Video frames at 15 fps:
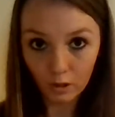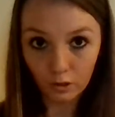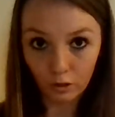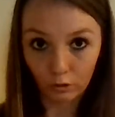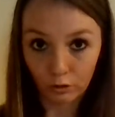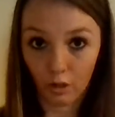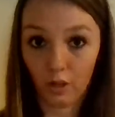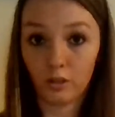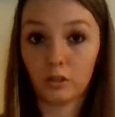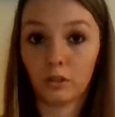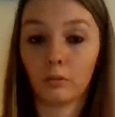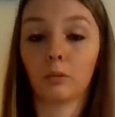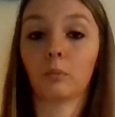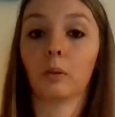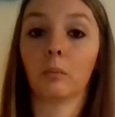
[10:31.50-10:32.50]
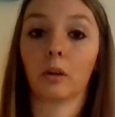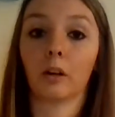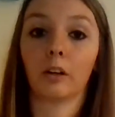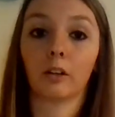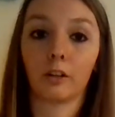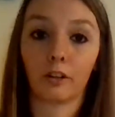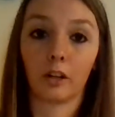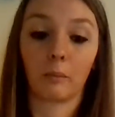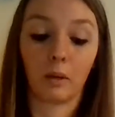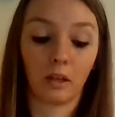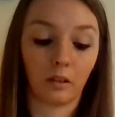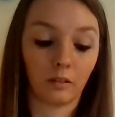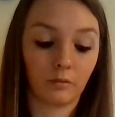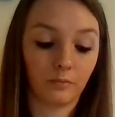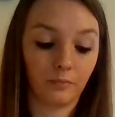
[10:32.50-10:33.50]
So John, do you want to be buried or
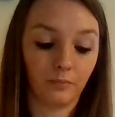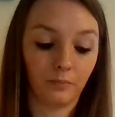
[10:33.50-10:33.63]
cremated?